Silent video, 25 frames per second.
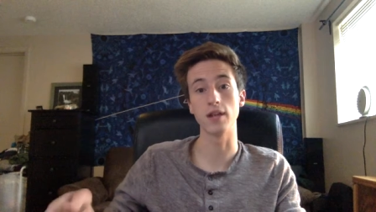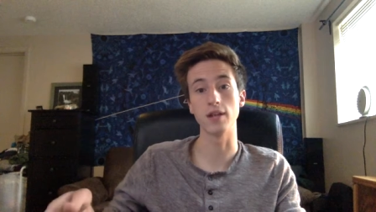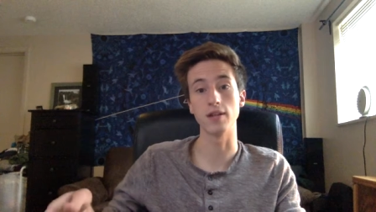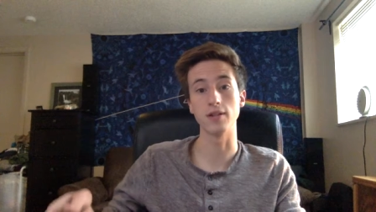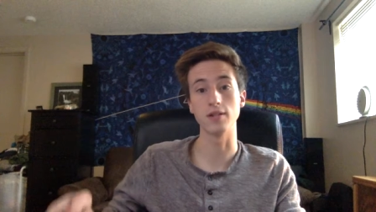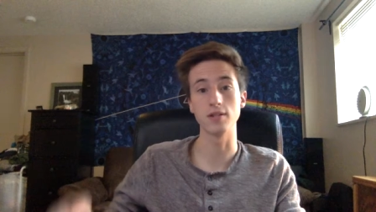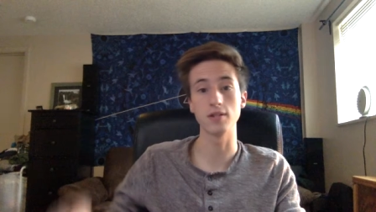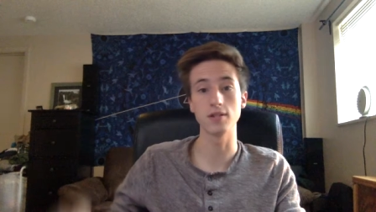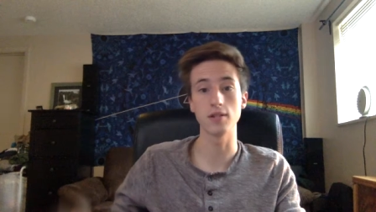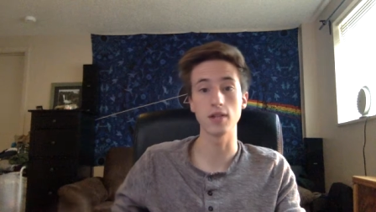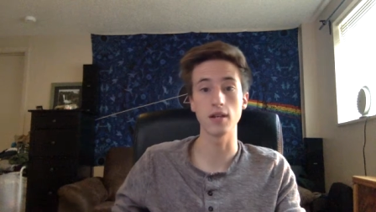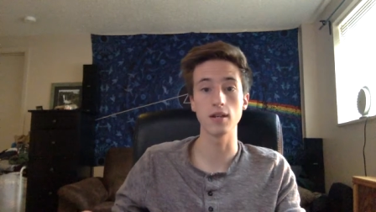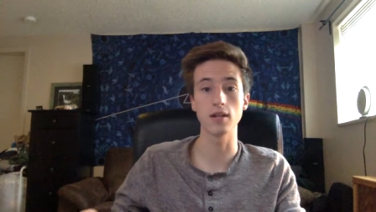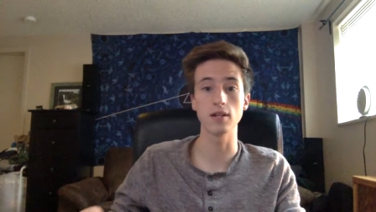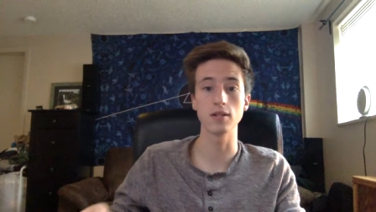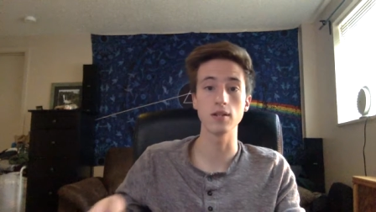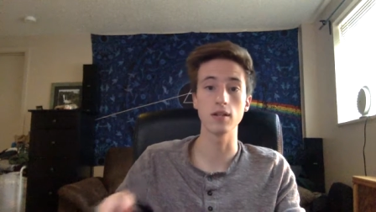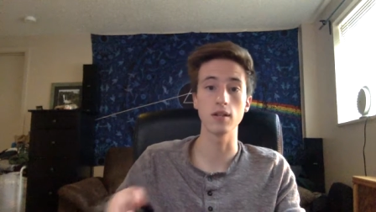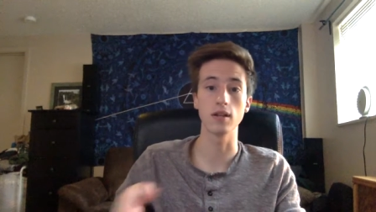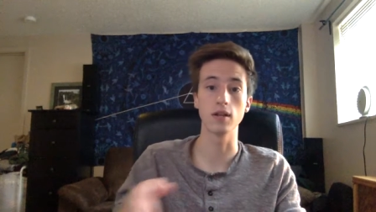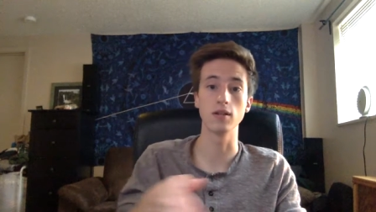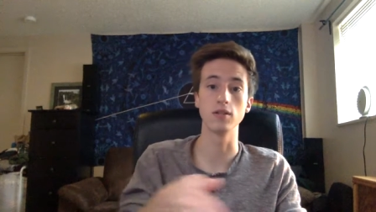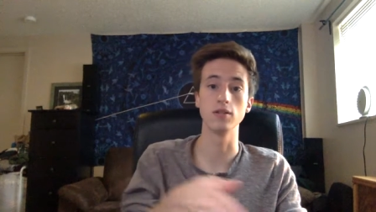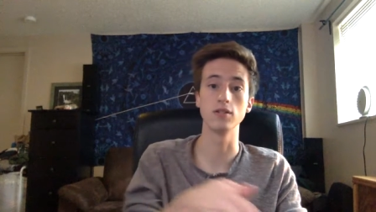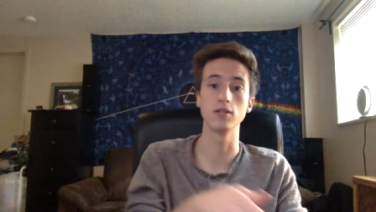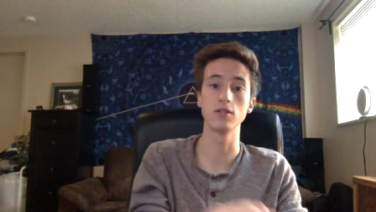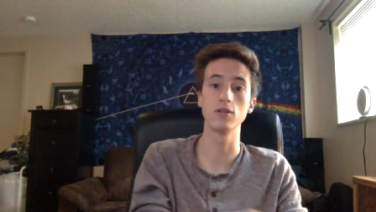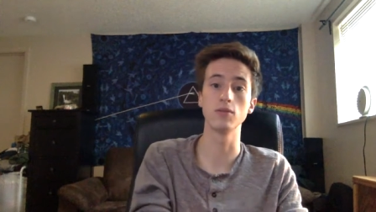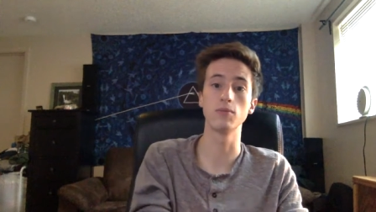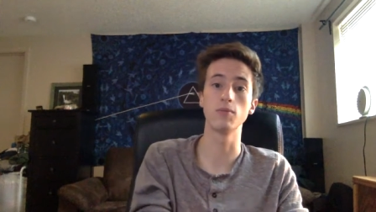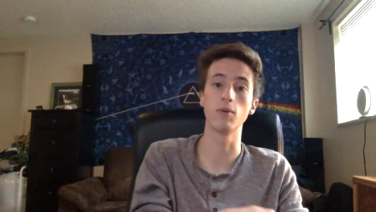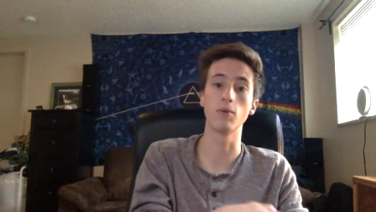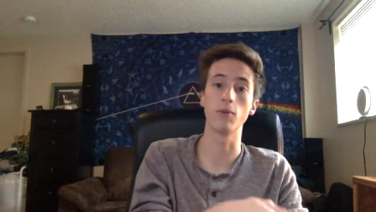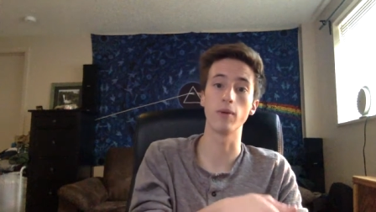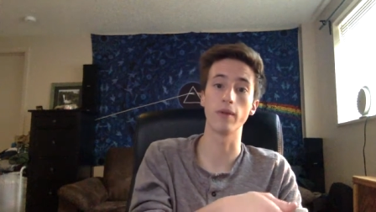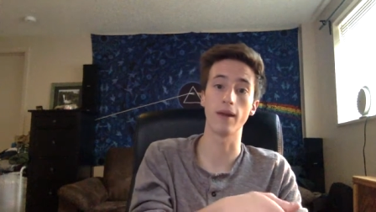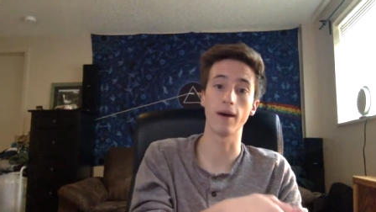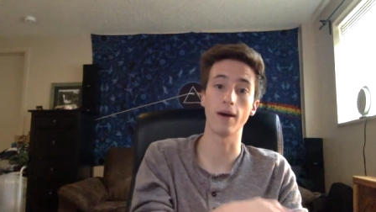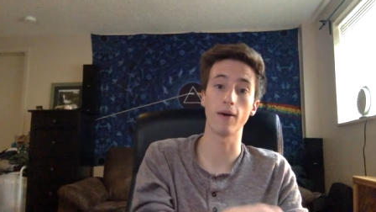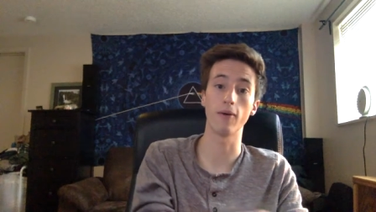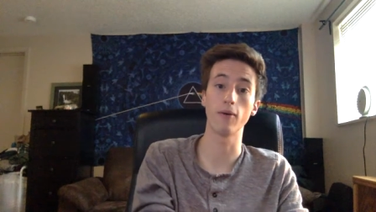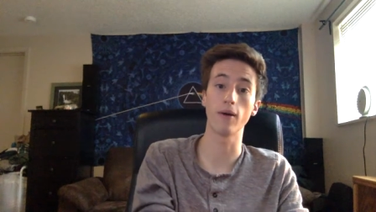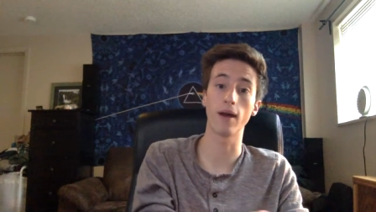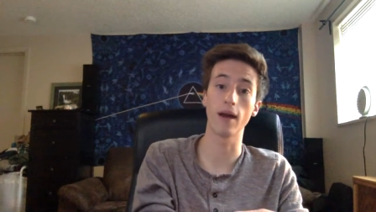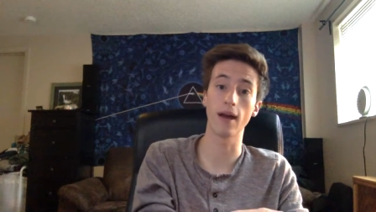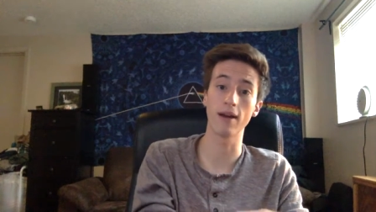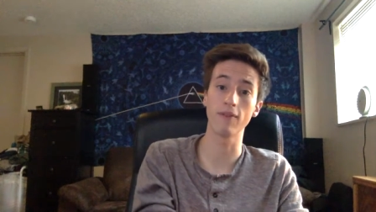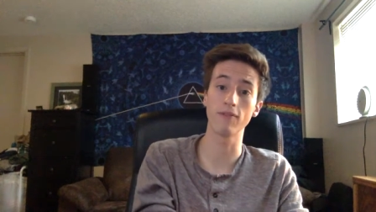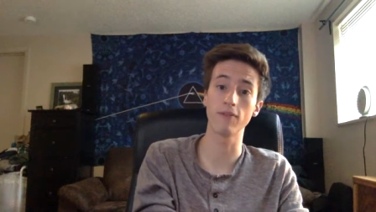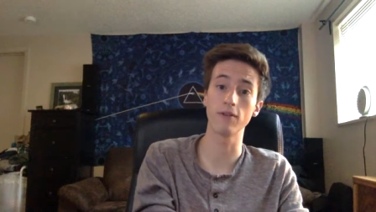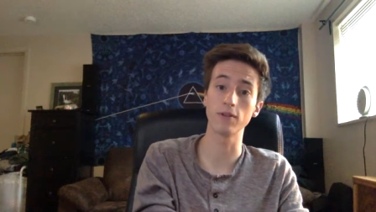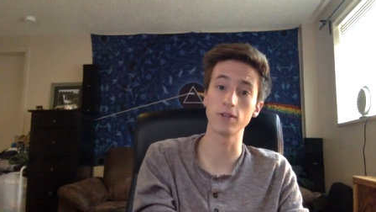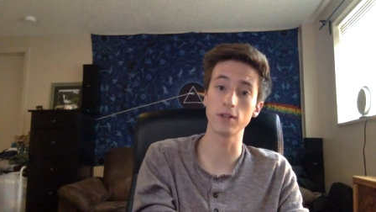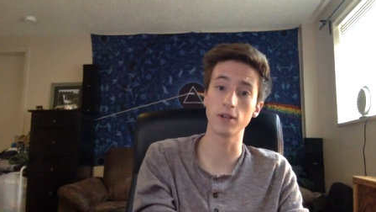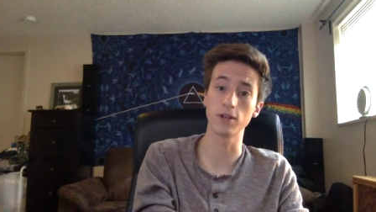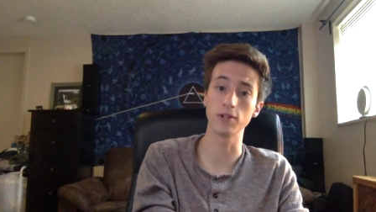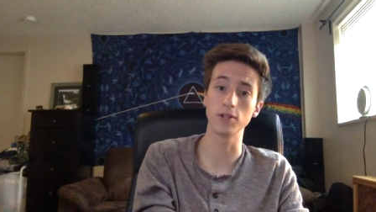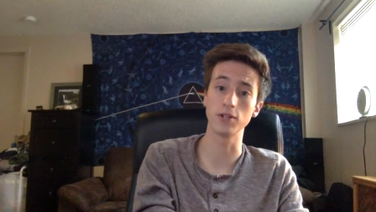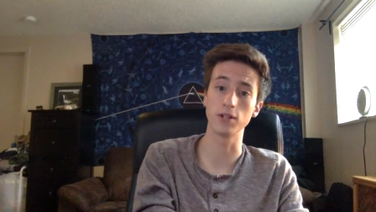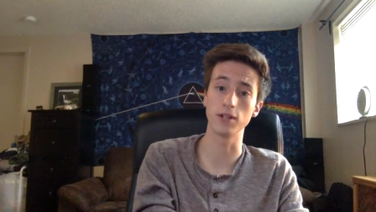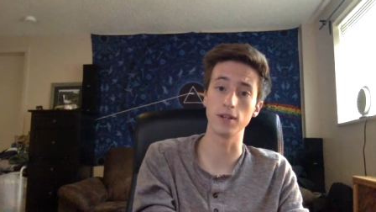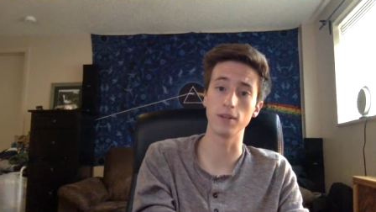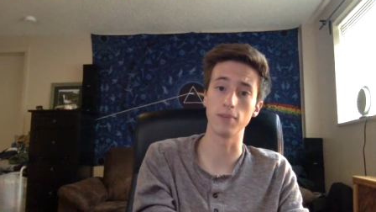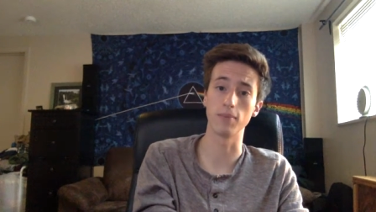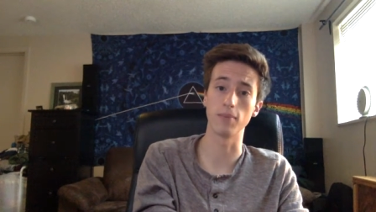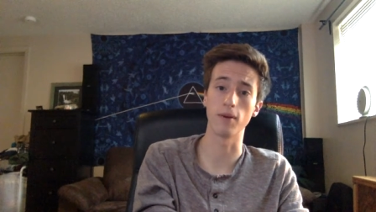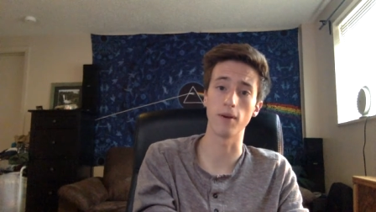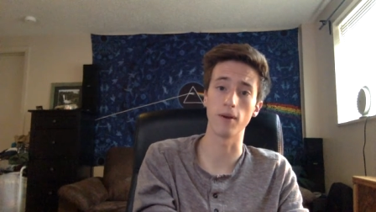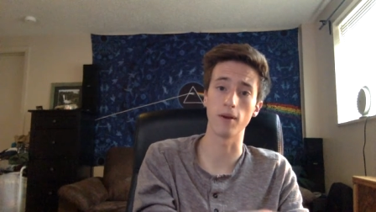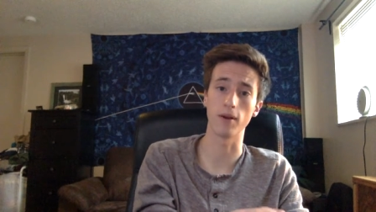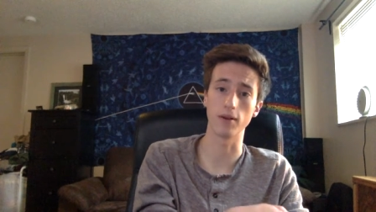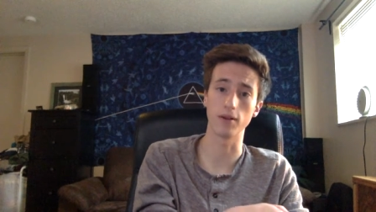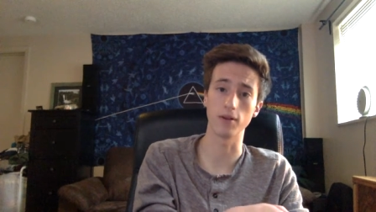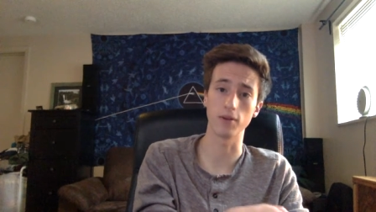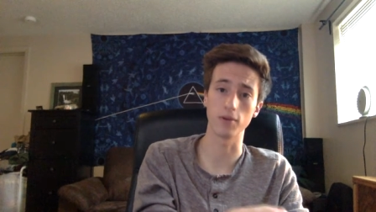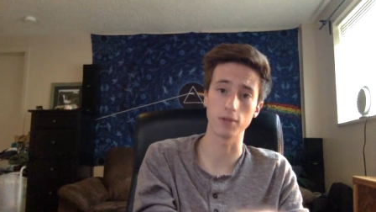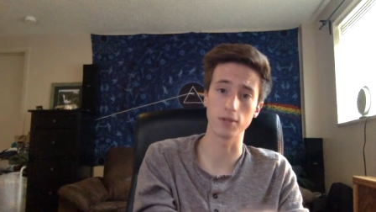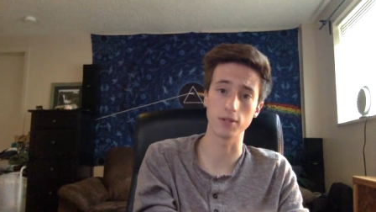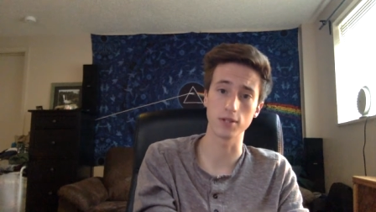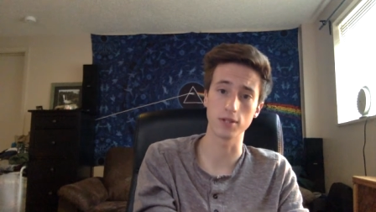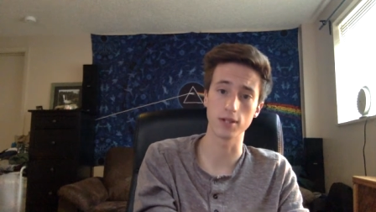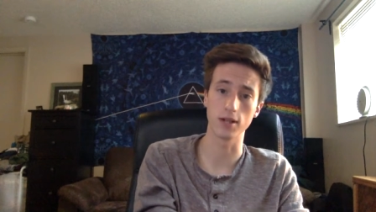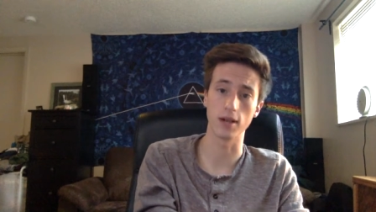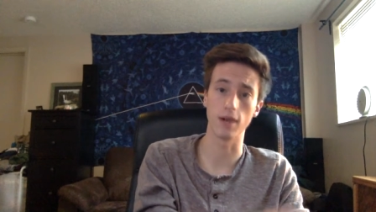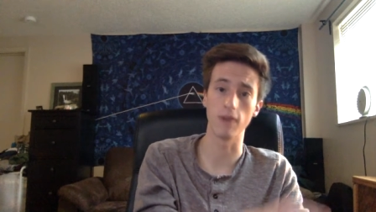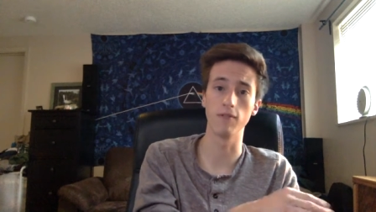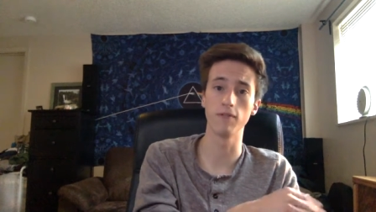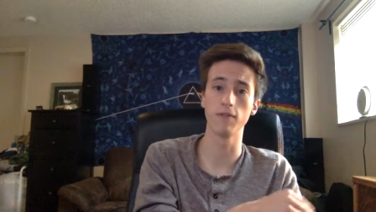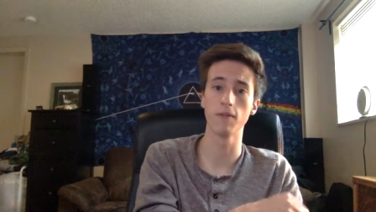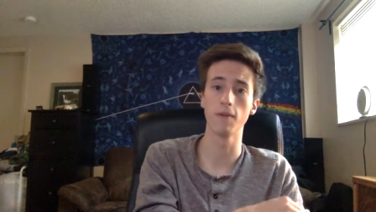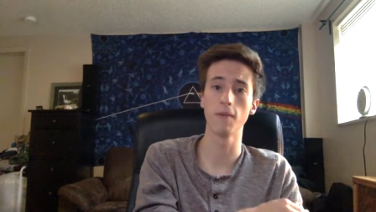and send it to the consumer without ever touching the product yourself.